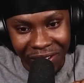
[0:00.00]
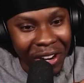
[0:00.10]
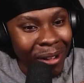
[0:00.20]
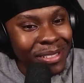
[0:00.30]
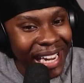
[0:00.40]
you know
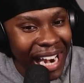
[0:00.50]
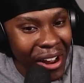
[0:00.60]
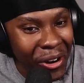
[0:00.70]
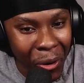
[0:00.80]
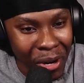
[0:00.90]
what I'm saying? Look
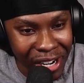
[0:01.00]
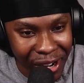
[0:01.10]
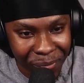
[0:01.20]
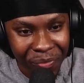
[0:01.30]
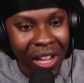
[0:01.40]
at all of
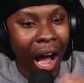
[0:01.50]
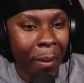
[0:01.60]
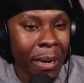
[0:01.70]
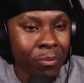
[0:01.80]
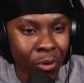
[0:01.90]
them. I
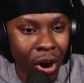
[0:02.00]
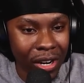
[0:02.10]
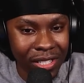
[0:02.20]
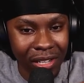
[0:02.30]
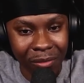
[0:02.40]
mean,
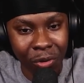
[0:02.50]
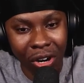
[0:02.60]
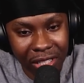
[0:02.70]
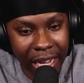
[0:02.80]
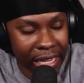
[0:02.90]
Brock's
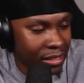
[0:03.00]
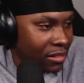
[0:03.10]
like,